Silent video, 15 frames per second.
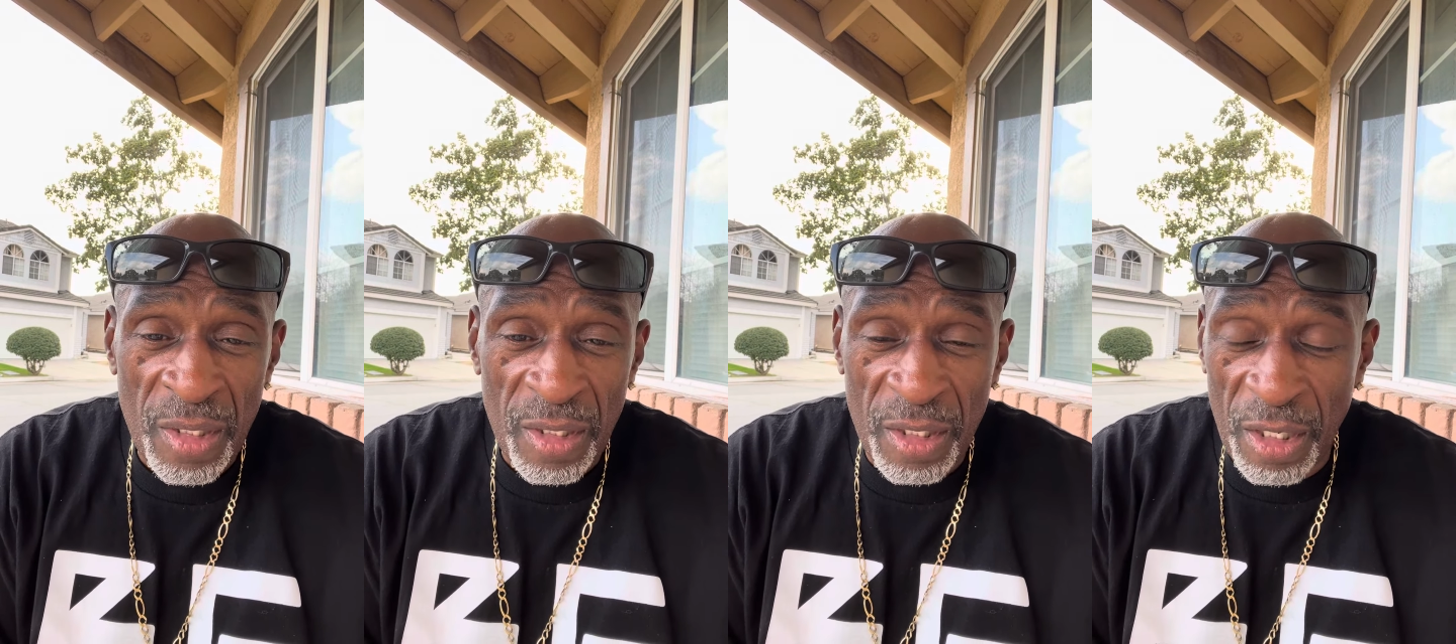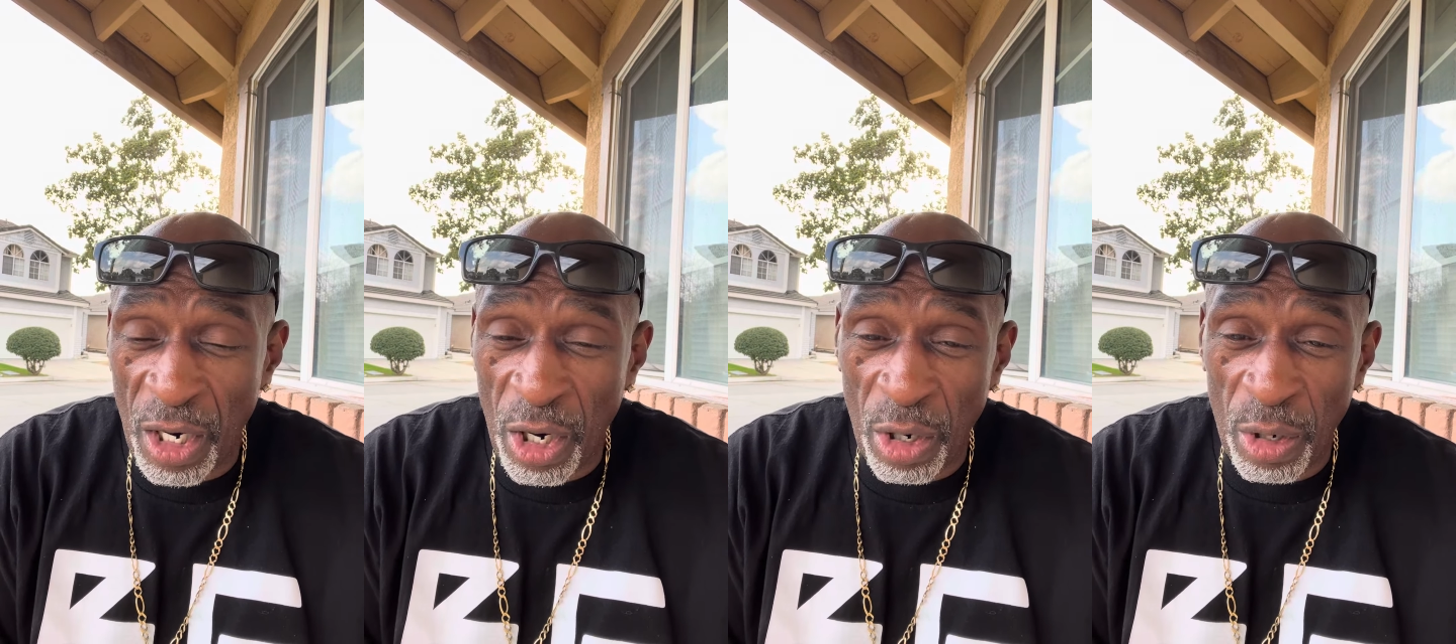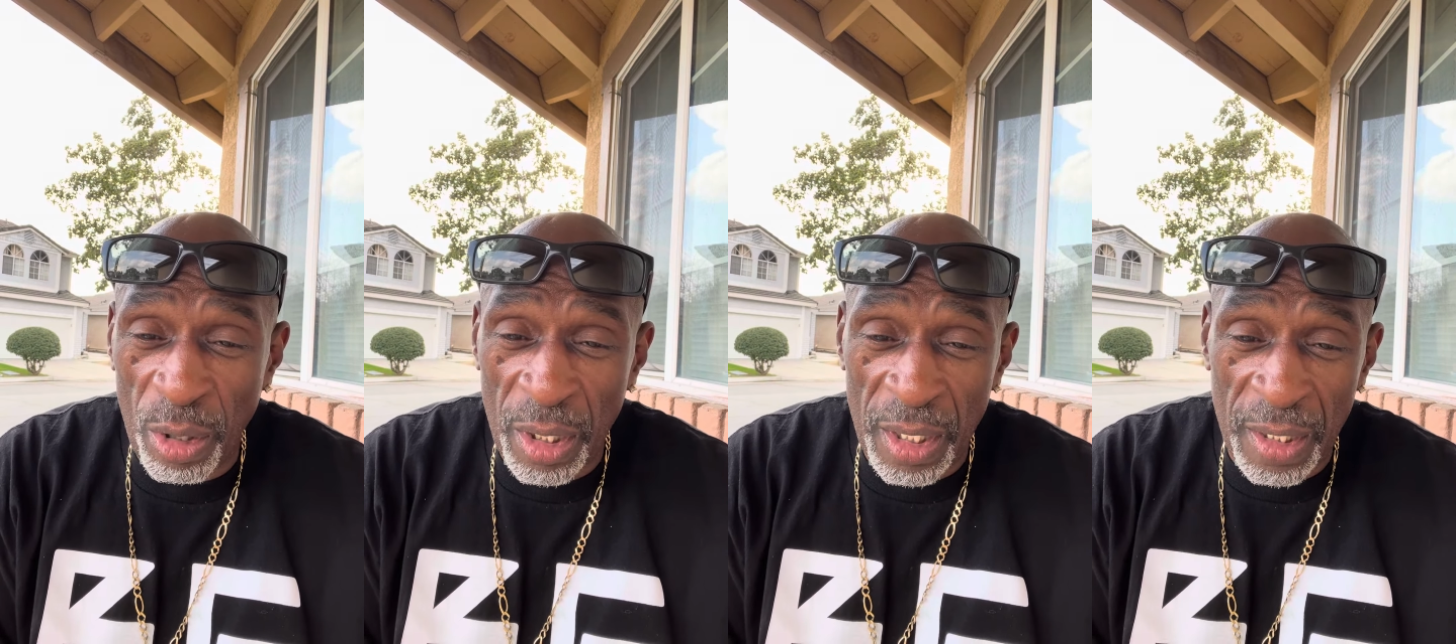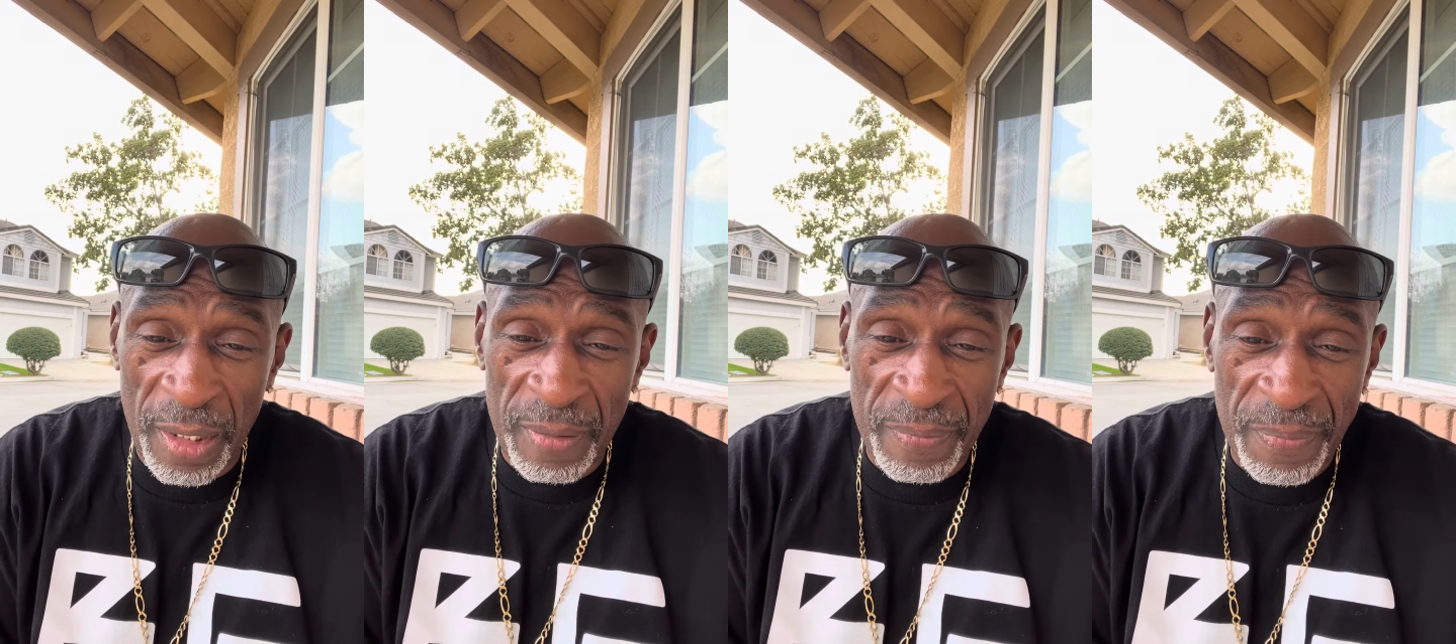
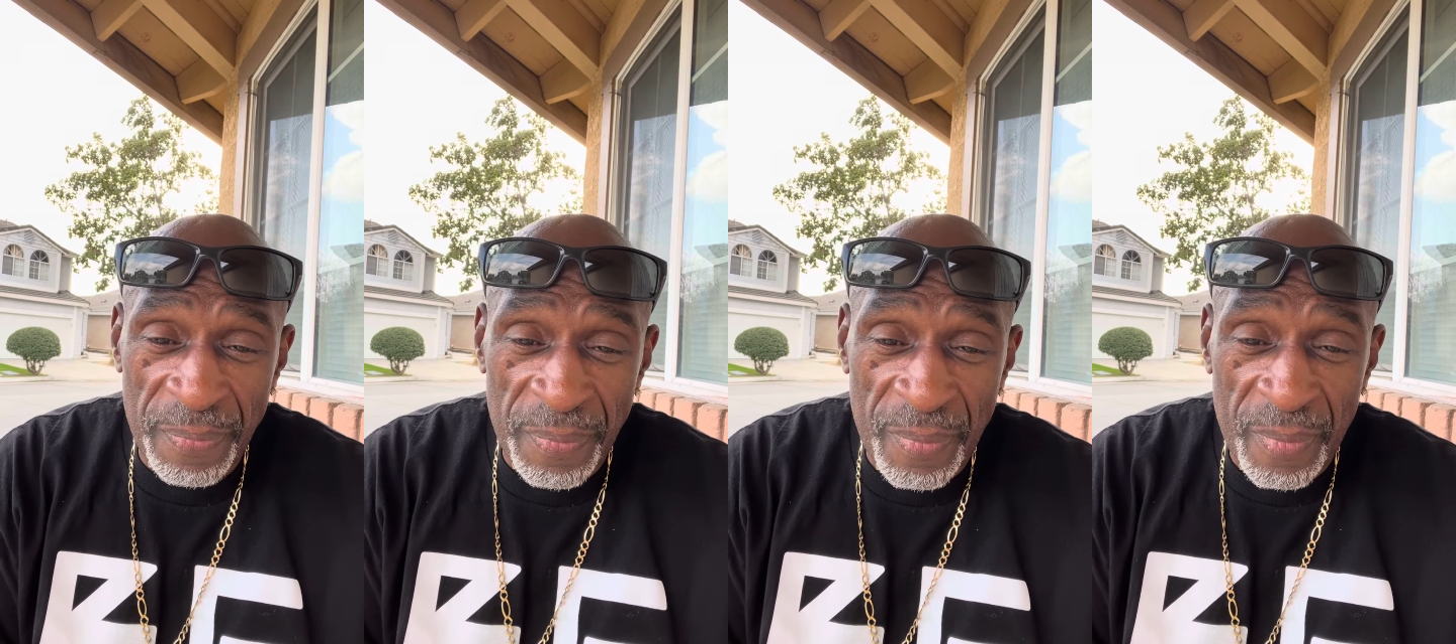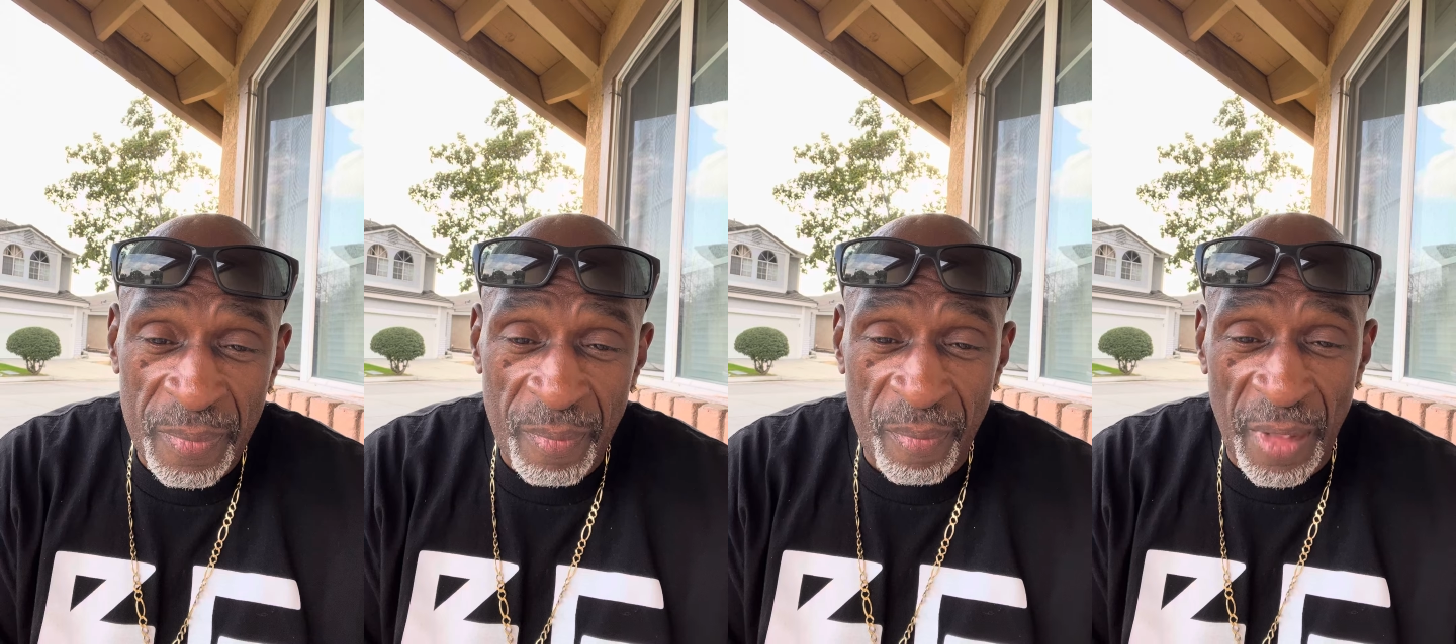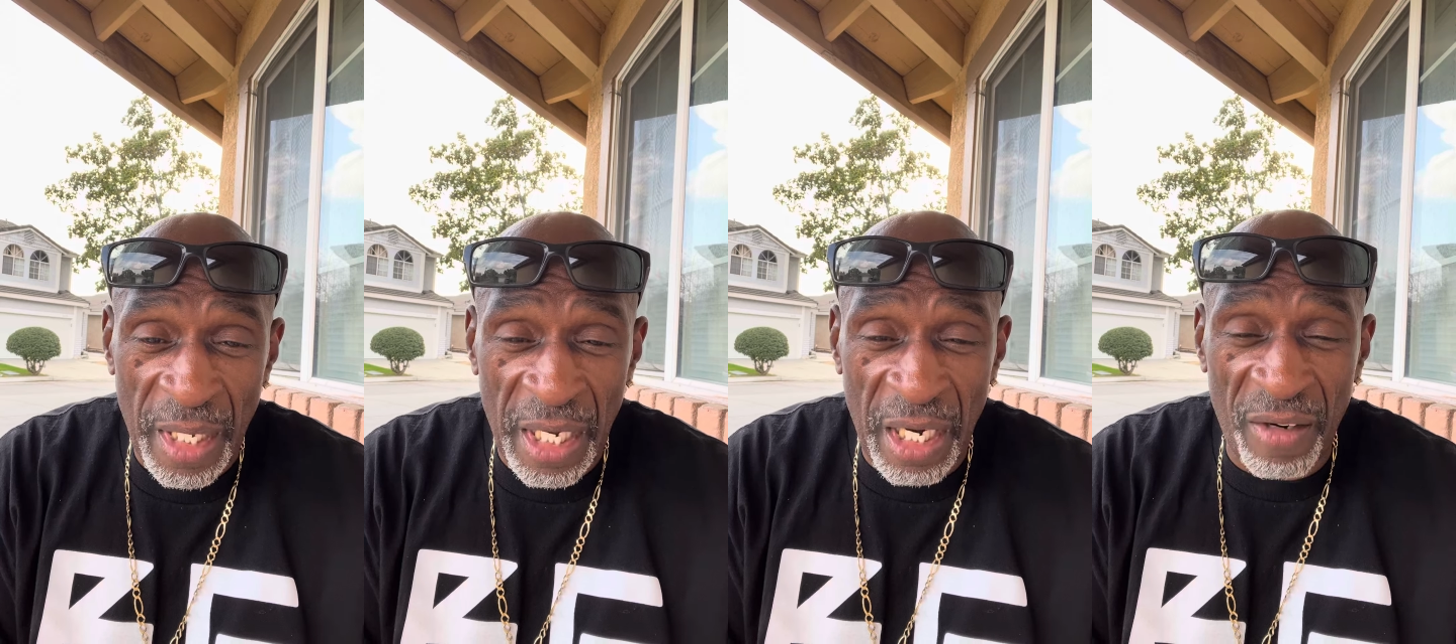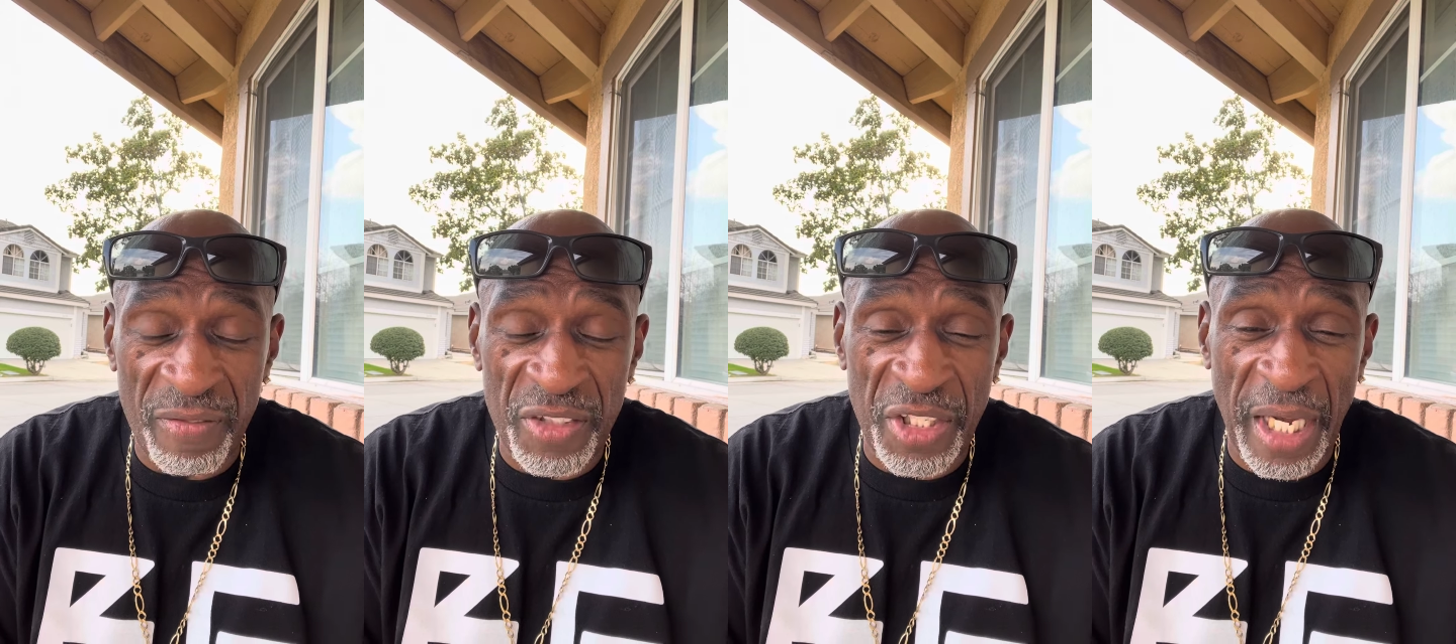called
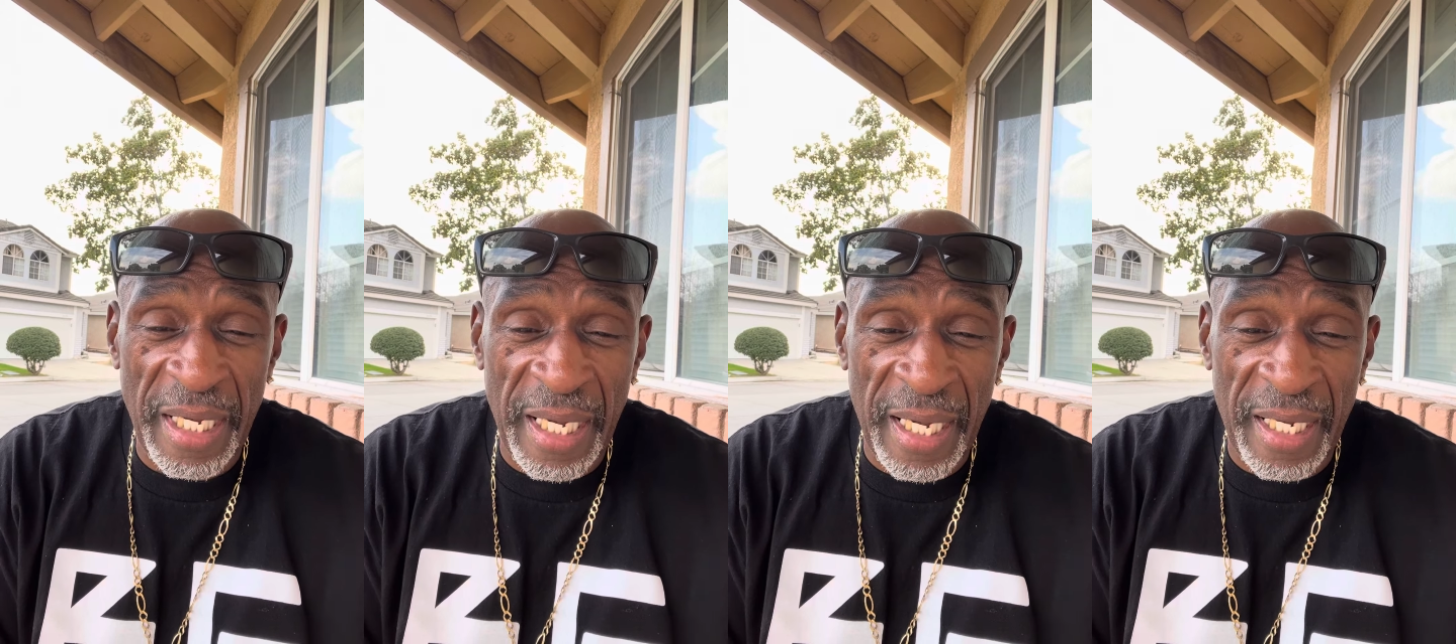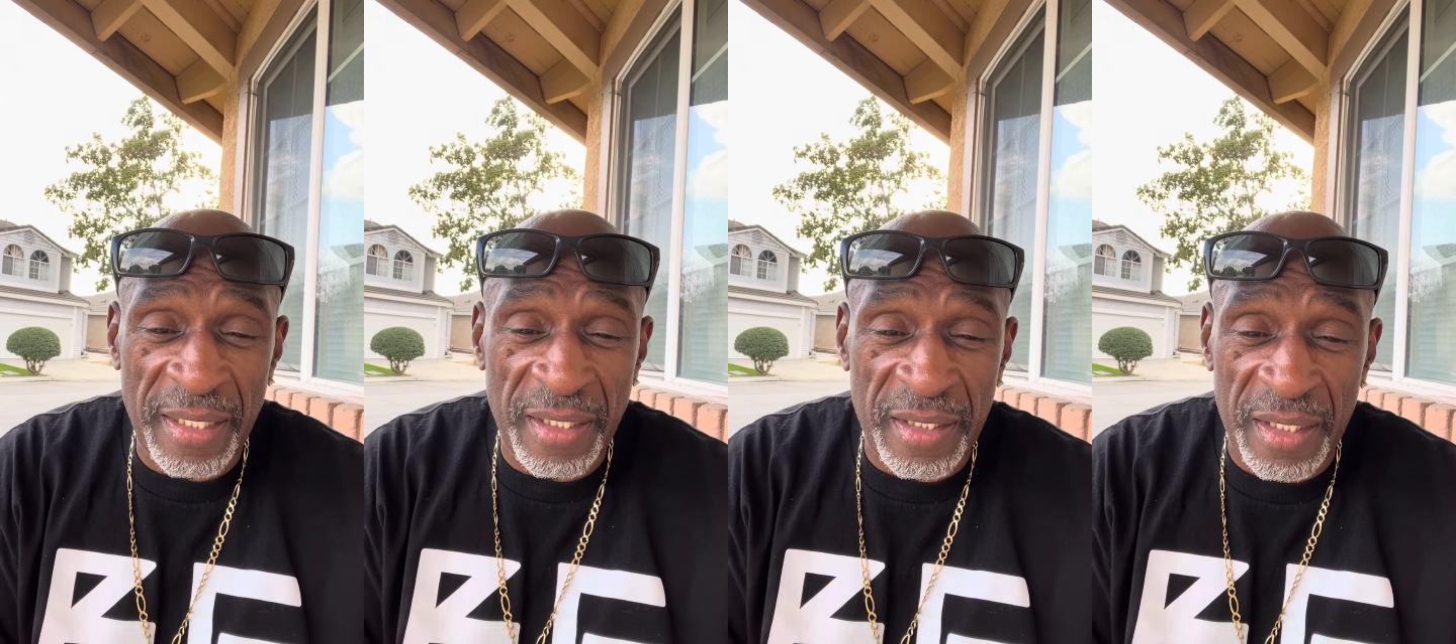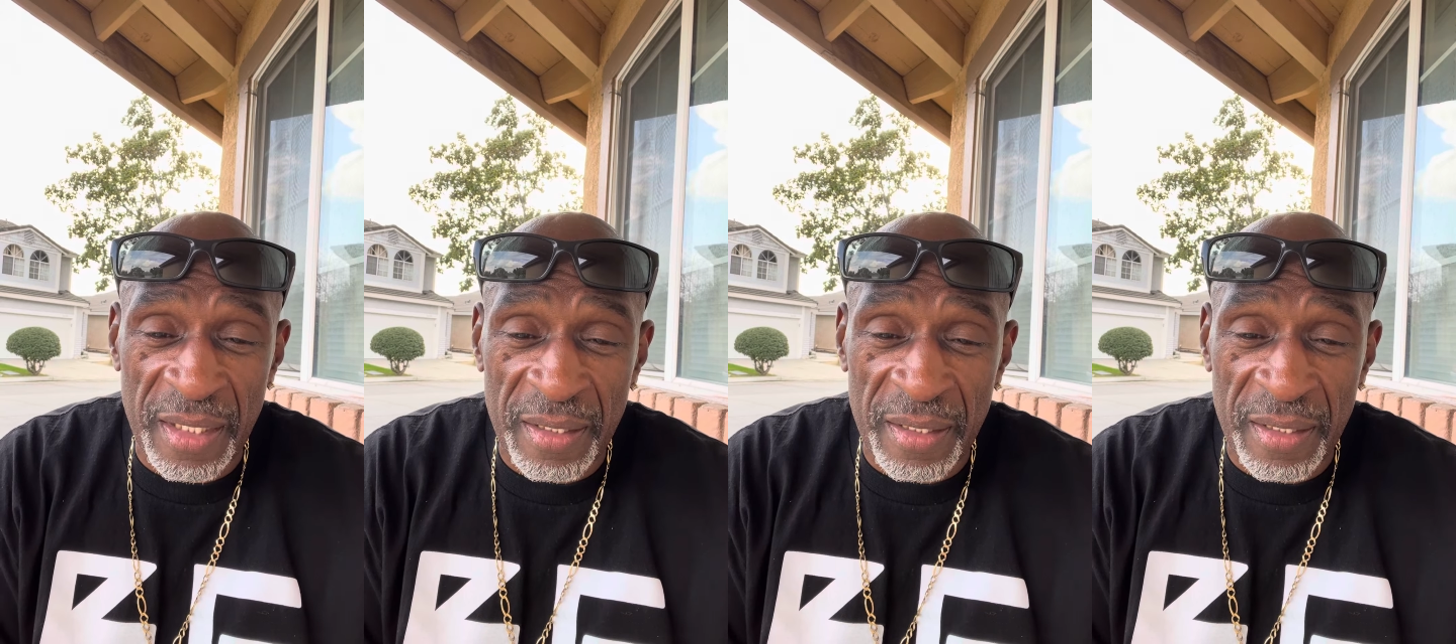FJS-FAF,